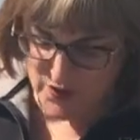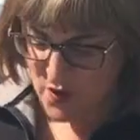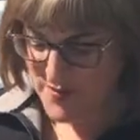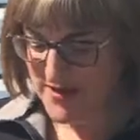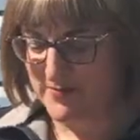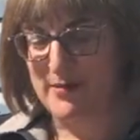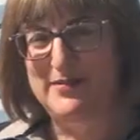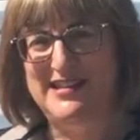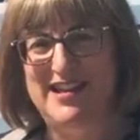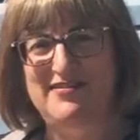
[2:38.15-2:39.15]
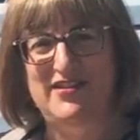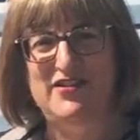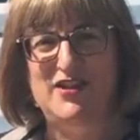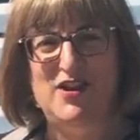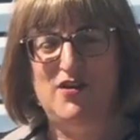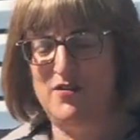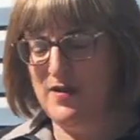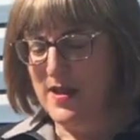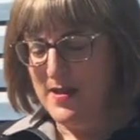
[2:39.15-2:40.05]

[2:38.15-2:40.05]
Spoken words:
hoping to bump it down, and there you go.